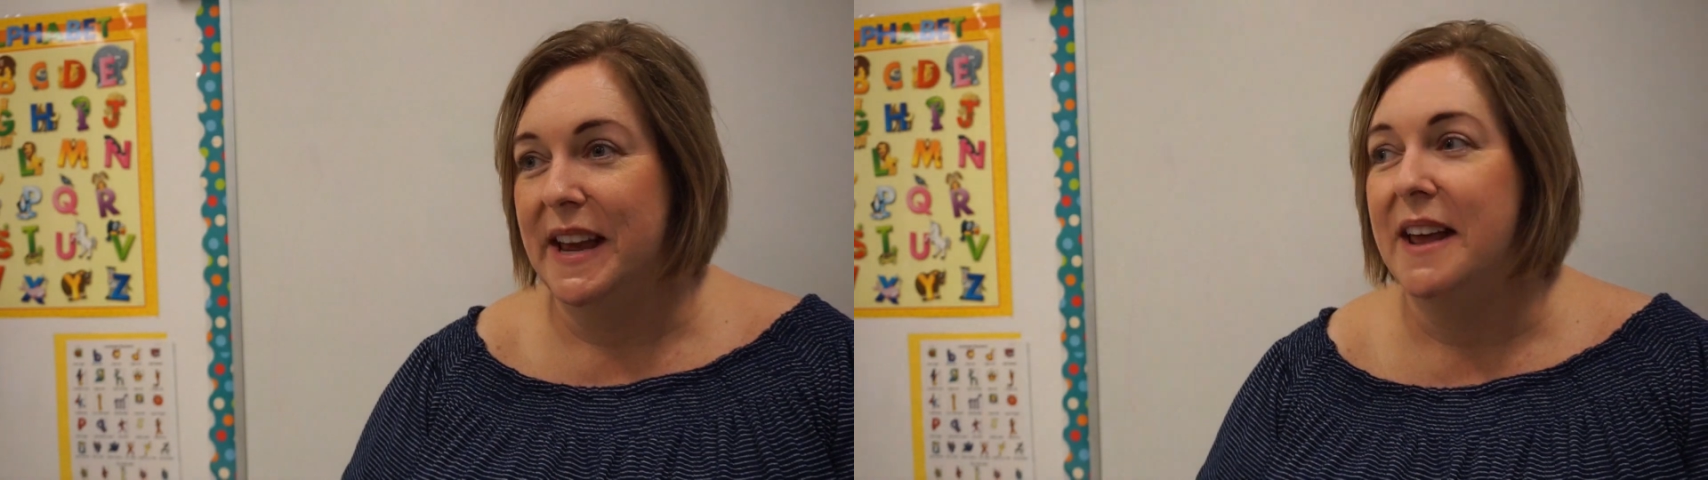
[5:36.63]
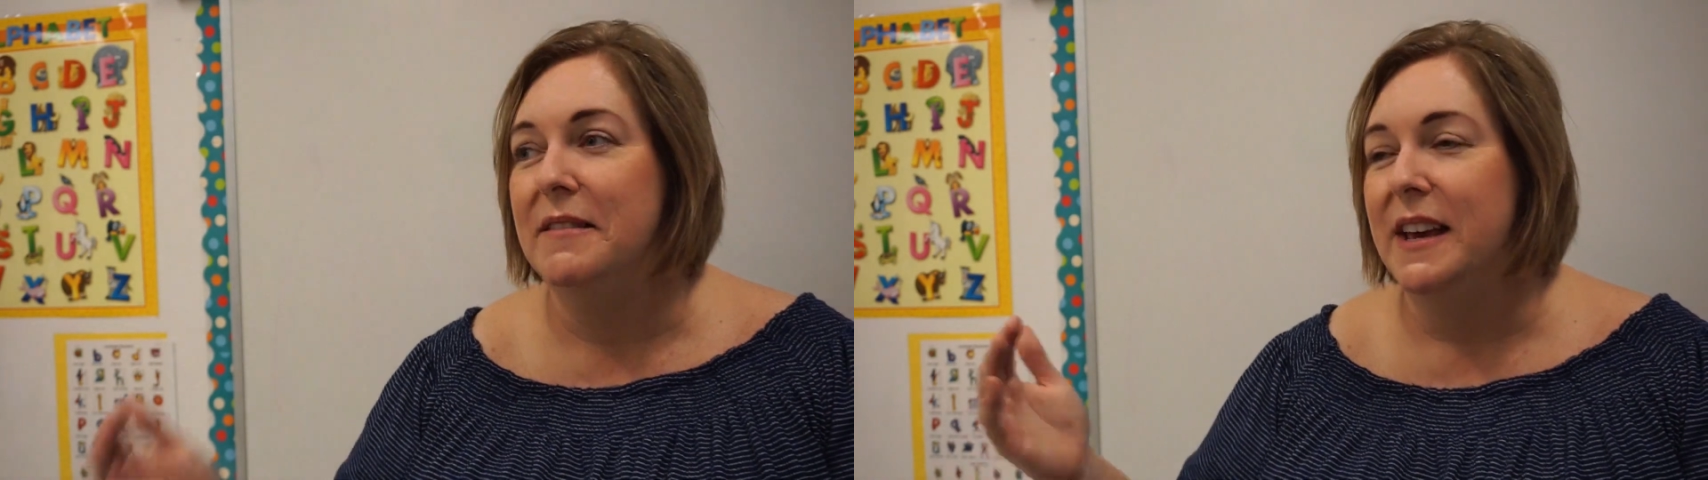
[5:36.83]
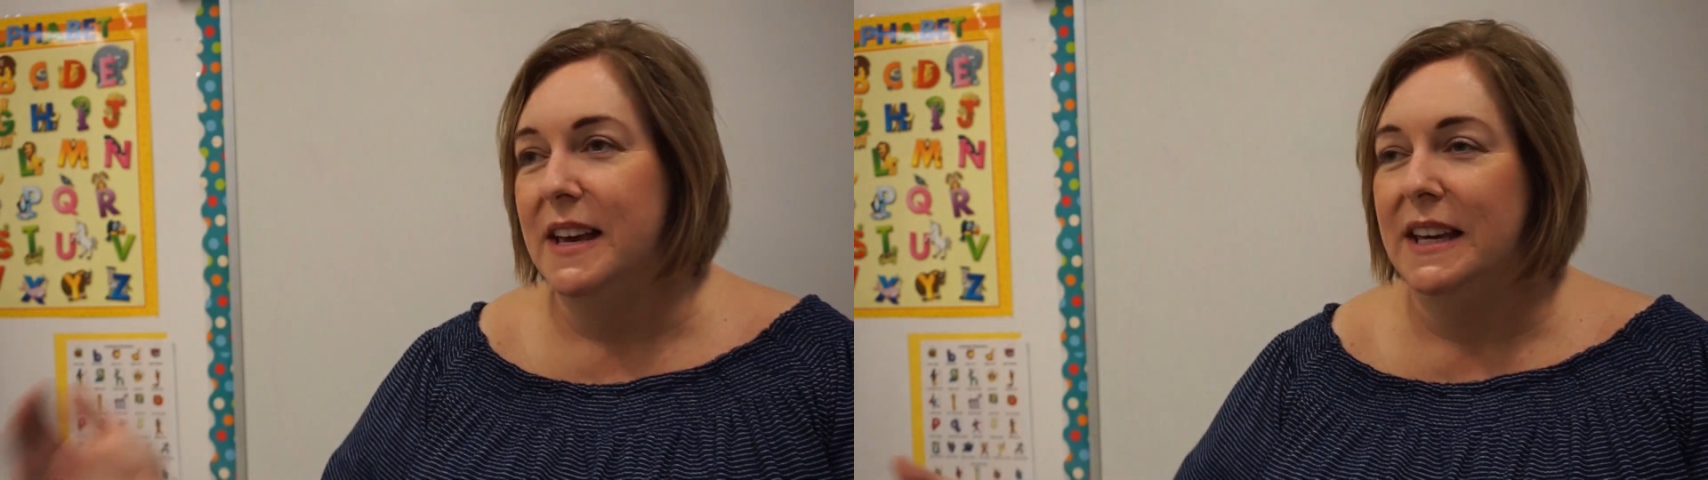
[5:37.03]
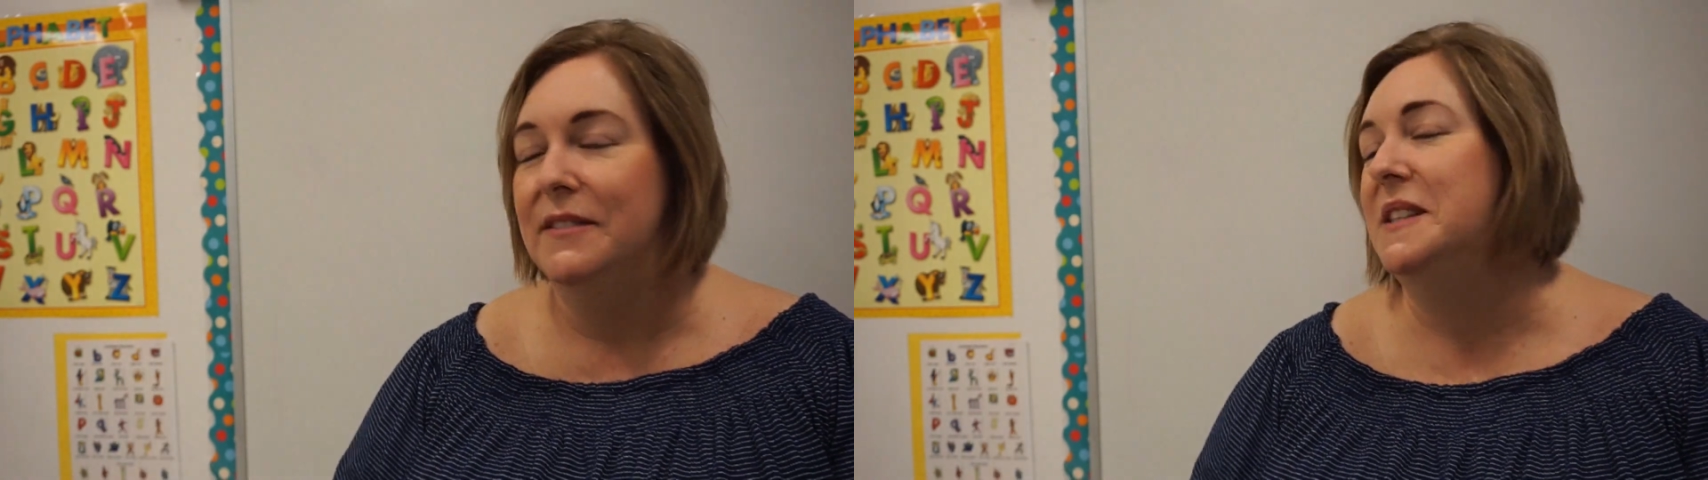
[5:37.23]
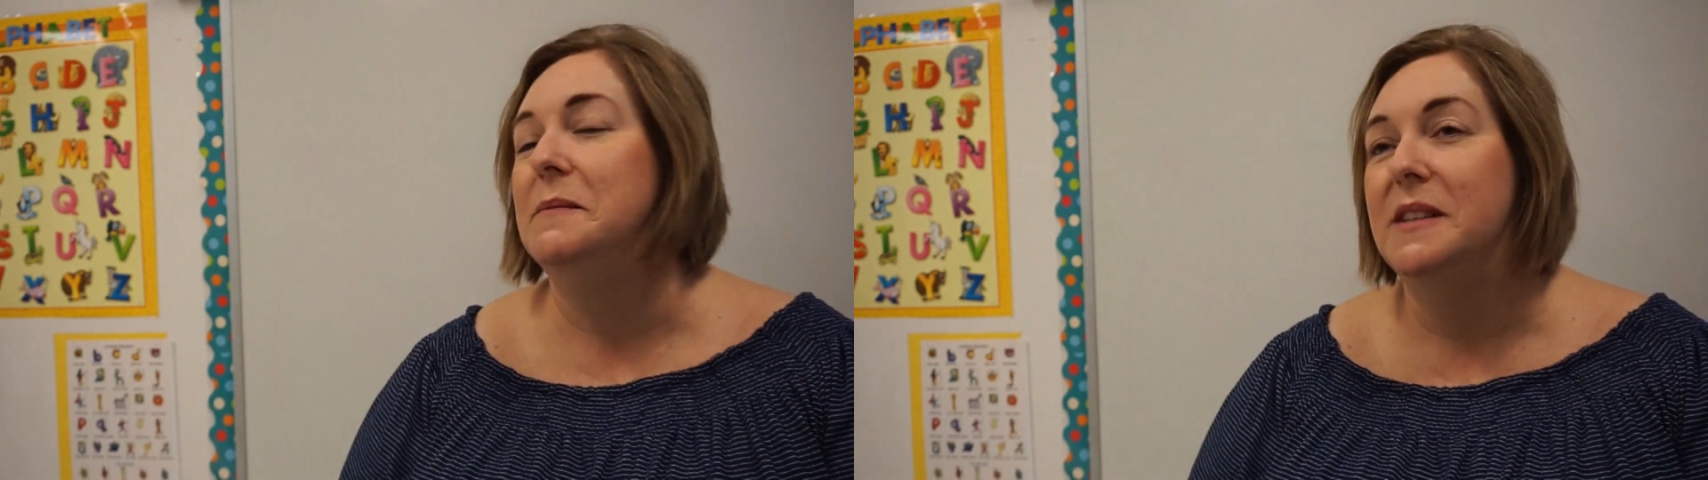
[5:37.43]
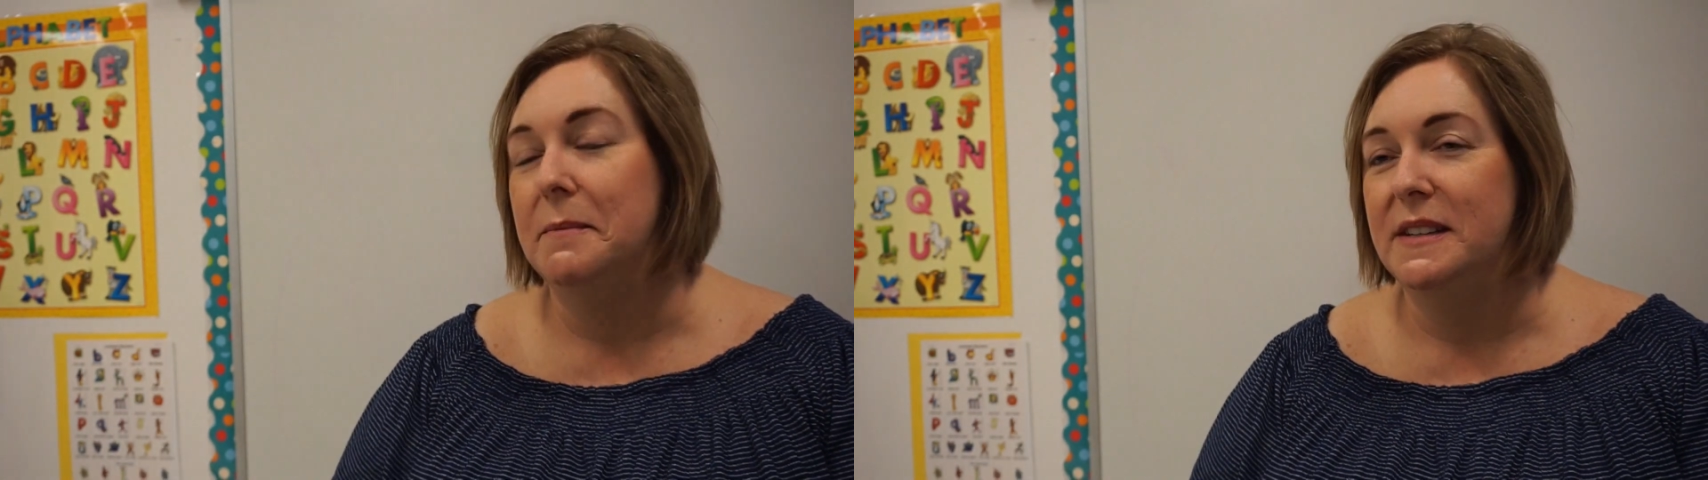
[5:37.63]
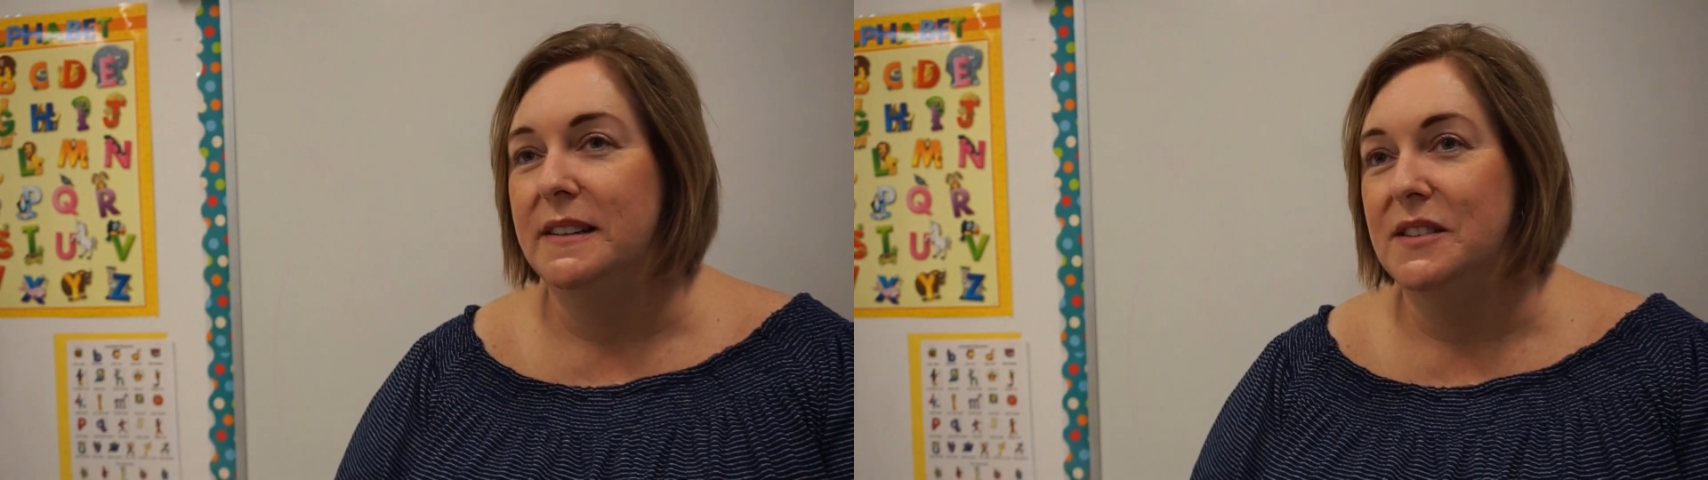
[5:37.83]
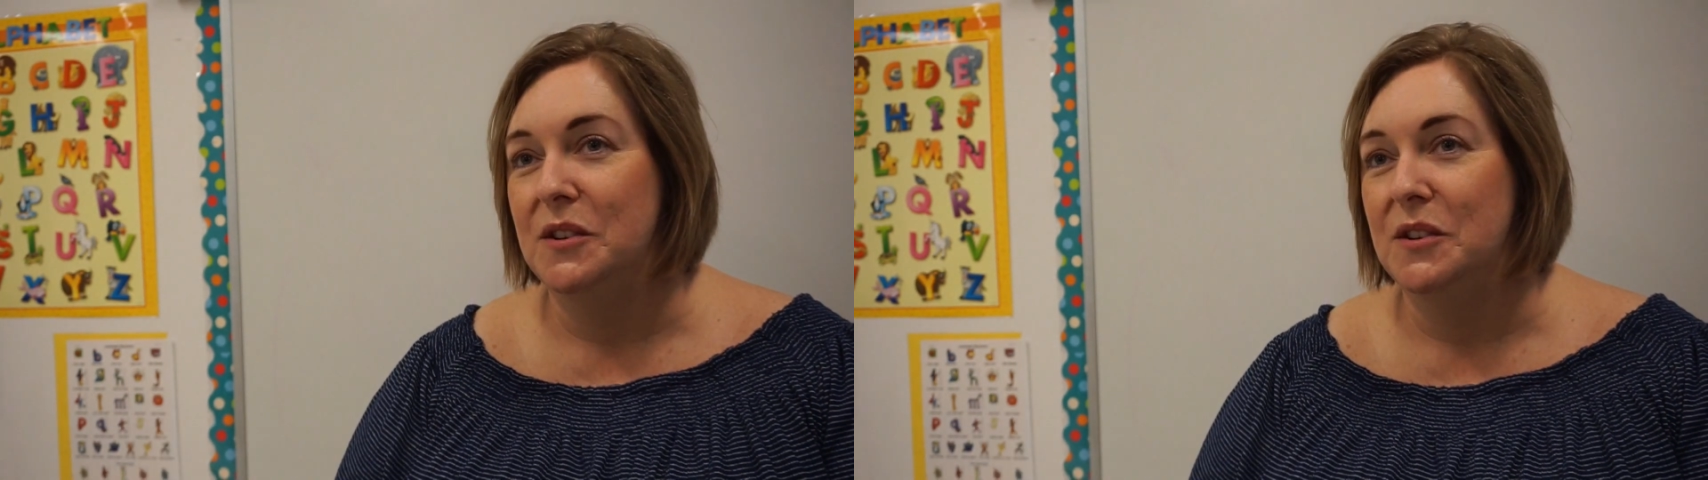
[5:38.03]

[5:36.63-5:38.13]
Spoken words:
and gives them something